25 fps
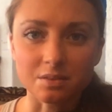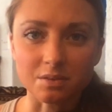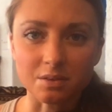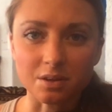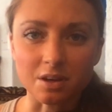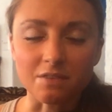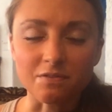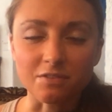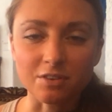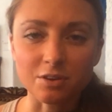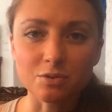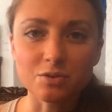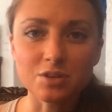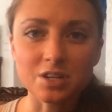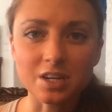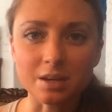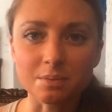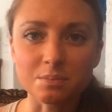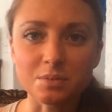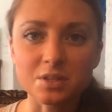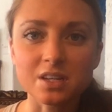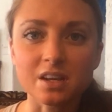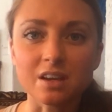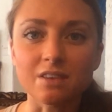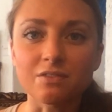a few
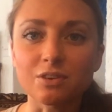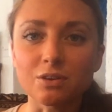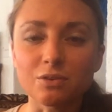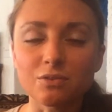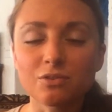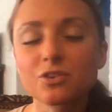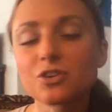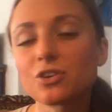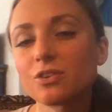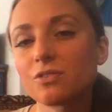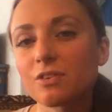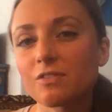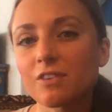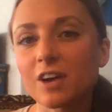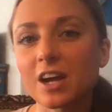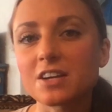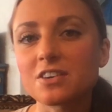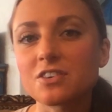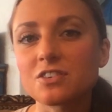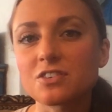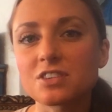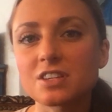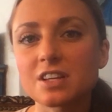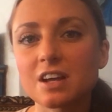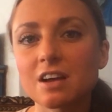tips if you should find
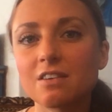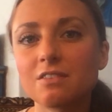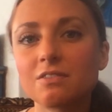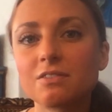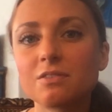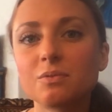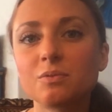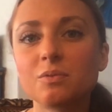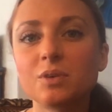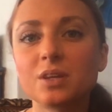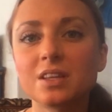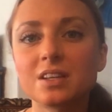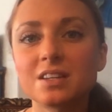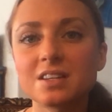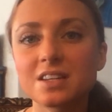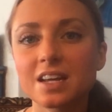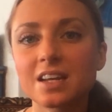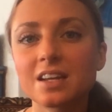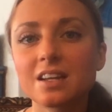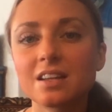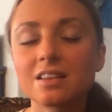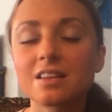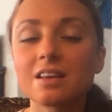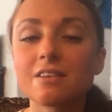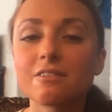yourself with a
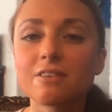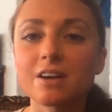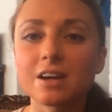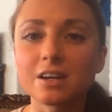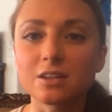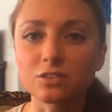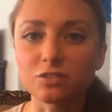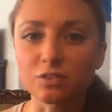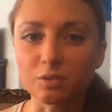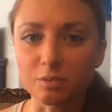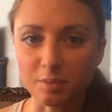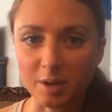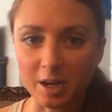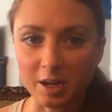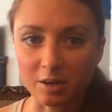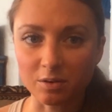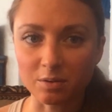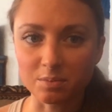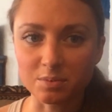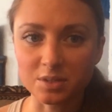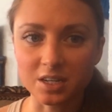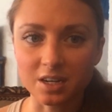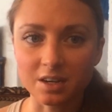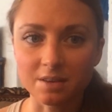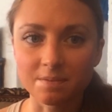tenant that files for
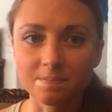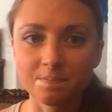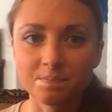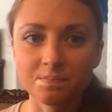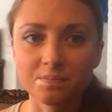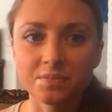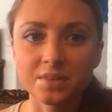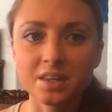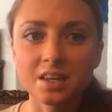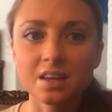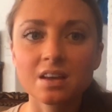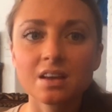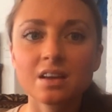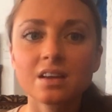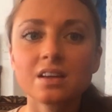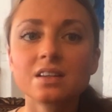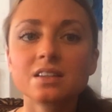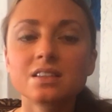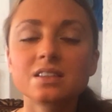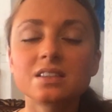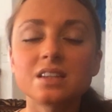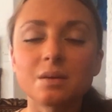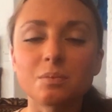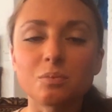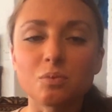bankruptcy.
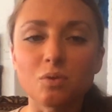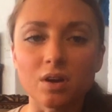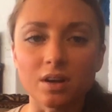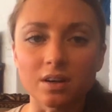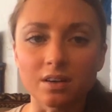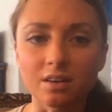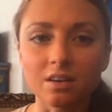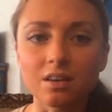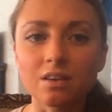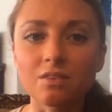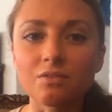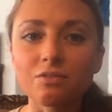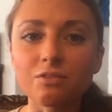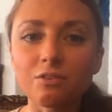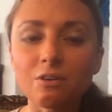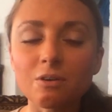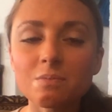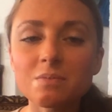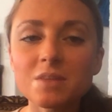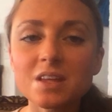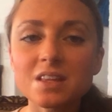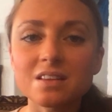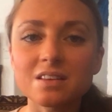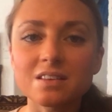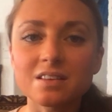Step 1 Confirm
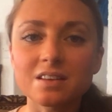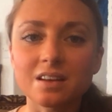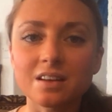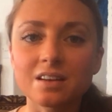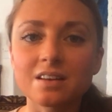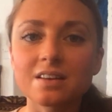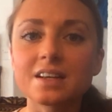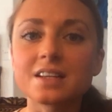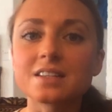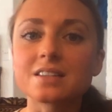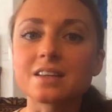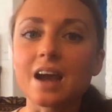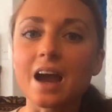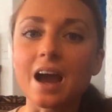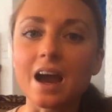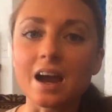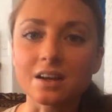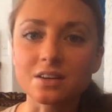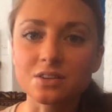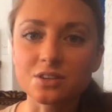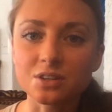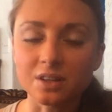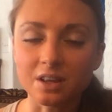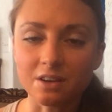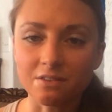that the tenant has
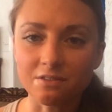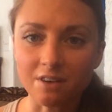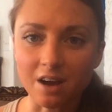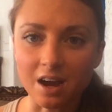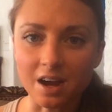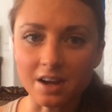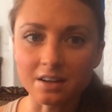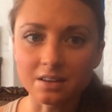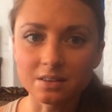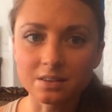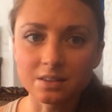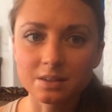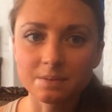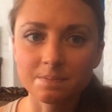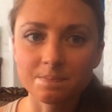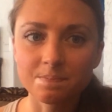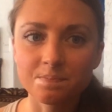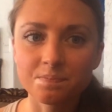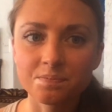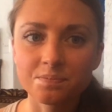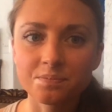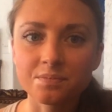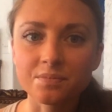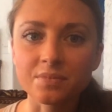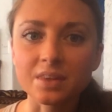actually filed.
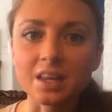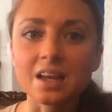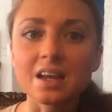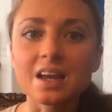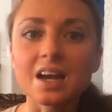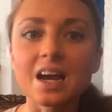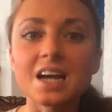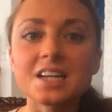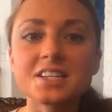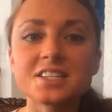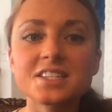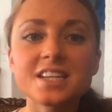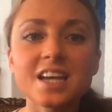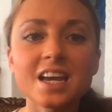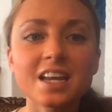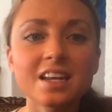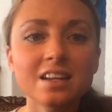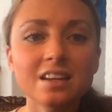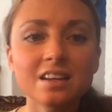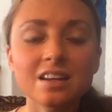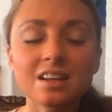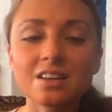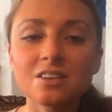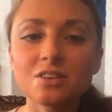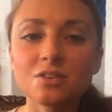A
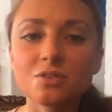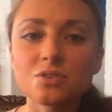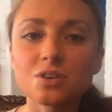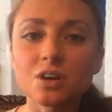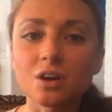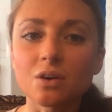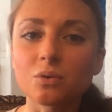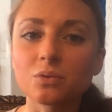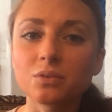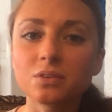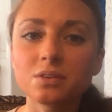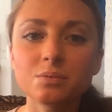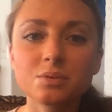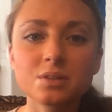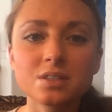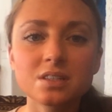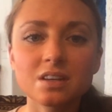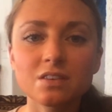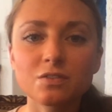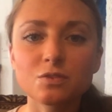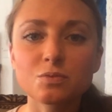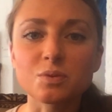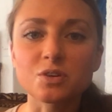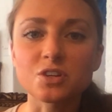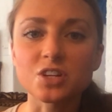tenant in Utah only
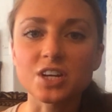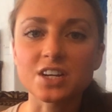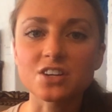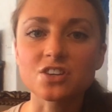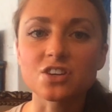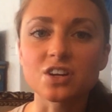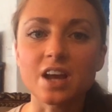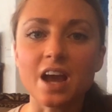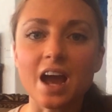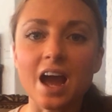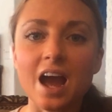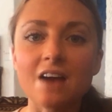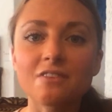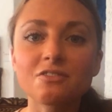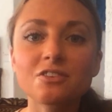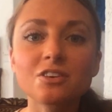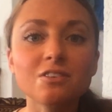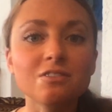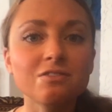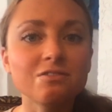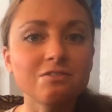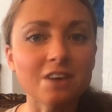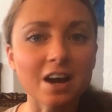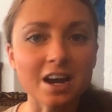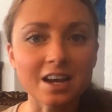receives protection after
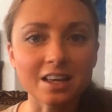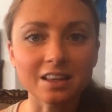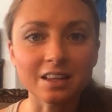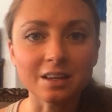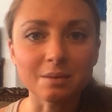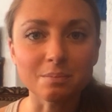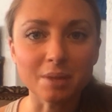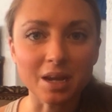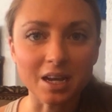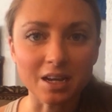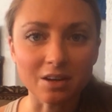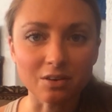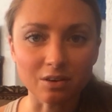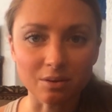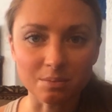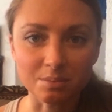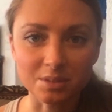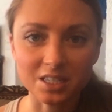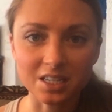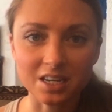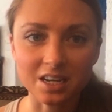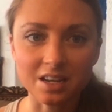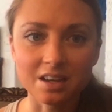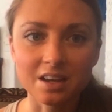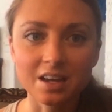filing
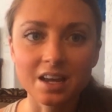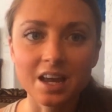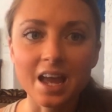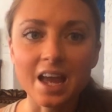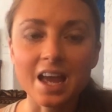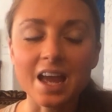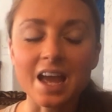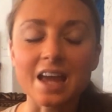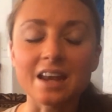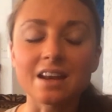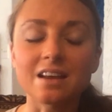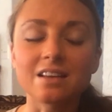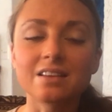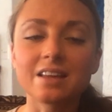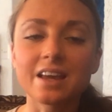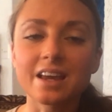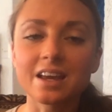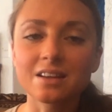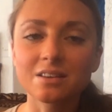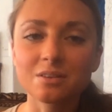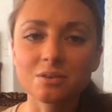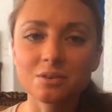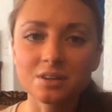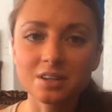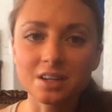bankruptcy, and a
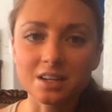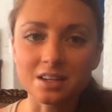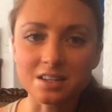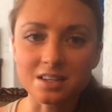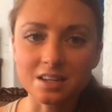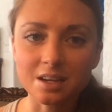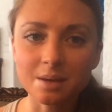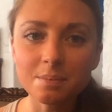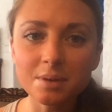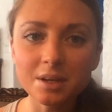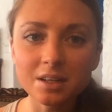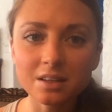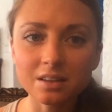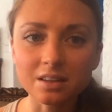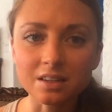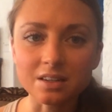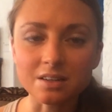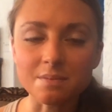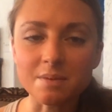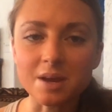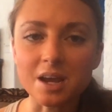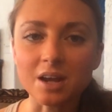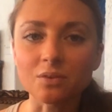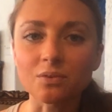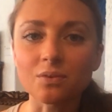landlord can typically
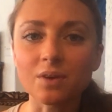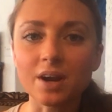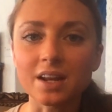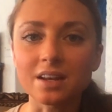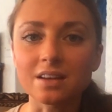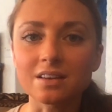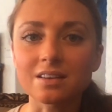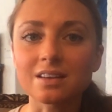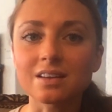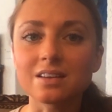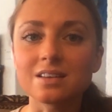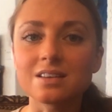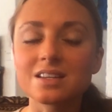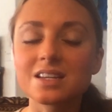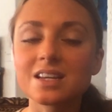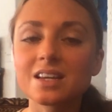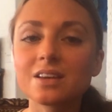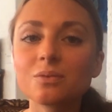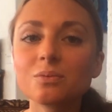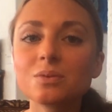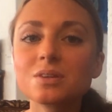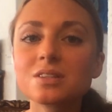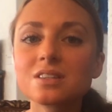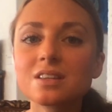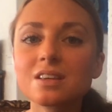demand rent until
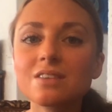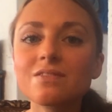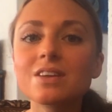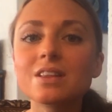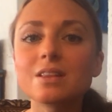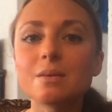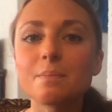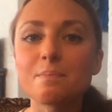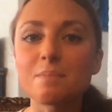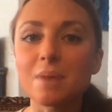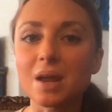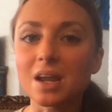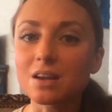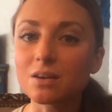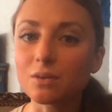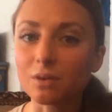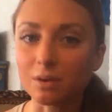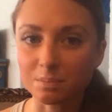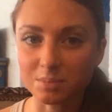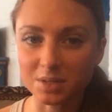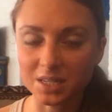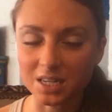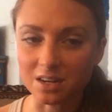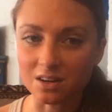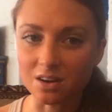receiving the
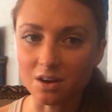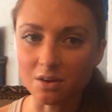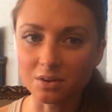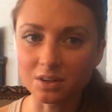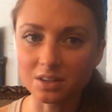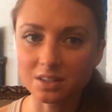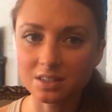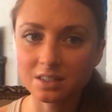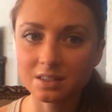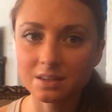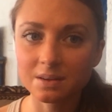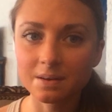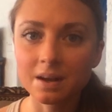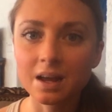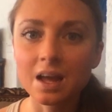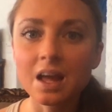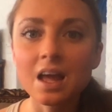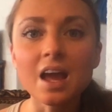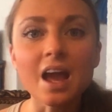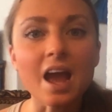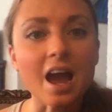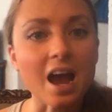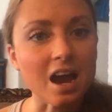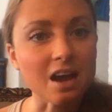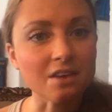bankruptcy notice.
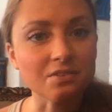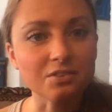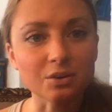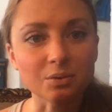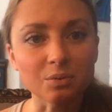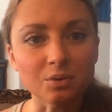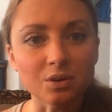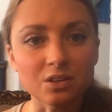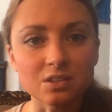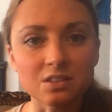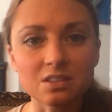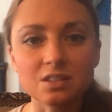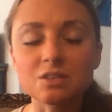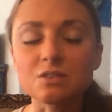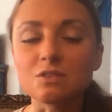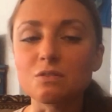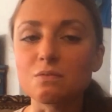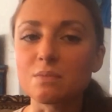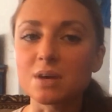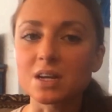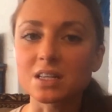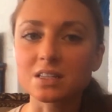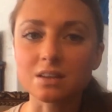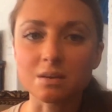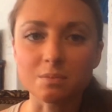Afterwards, you
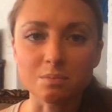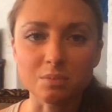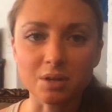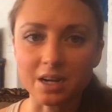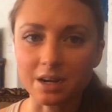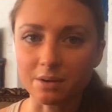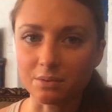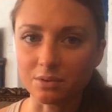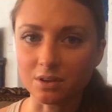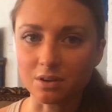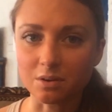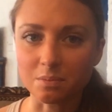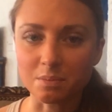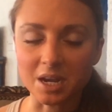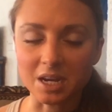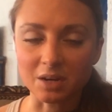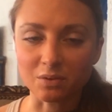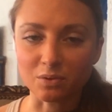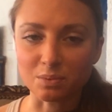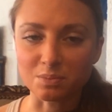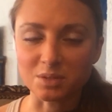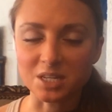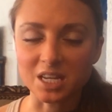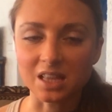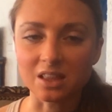must comply with all
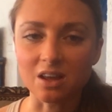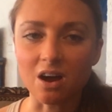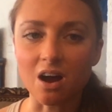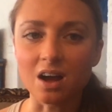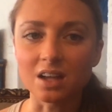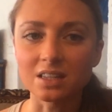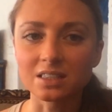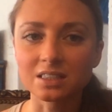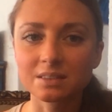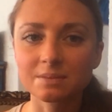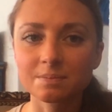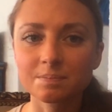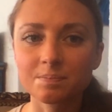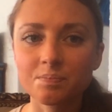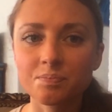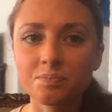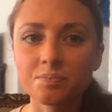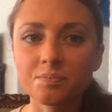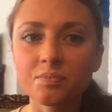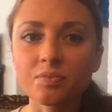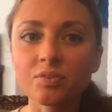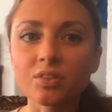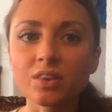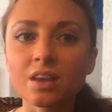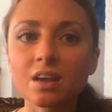bankruptcy laws.
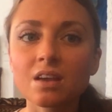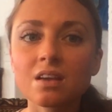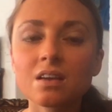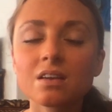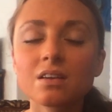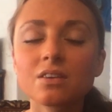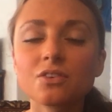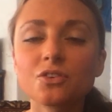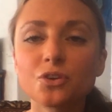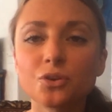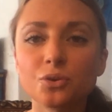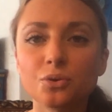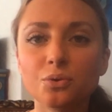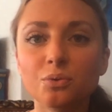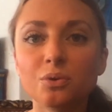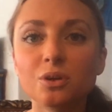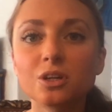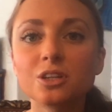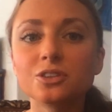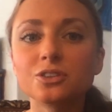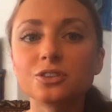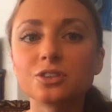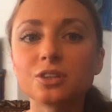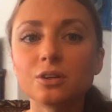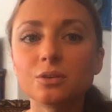Two,
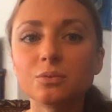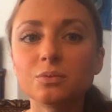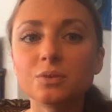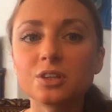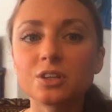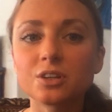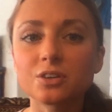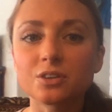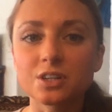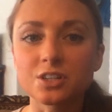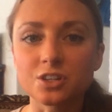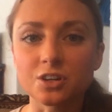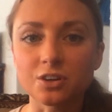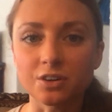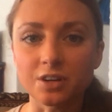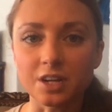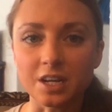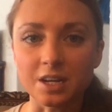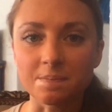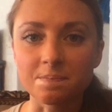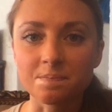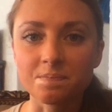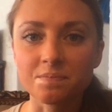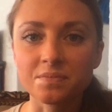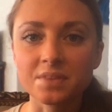consult with your
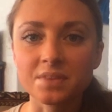attorney.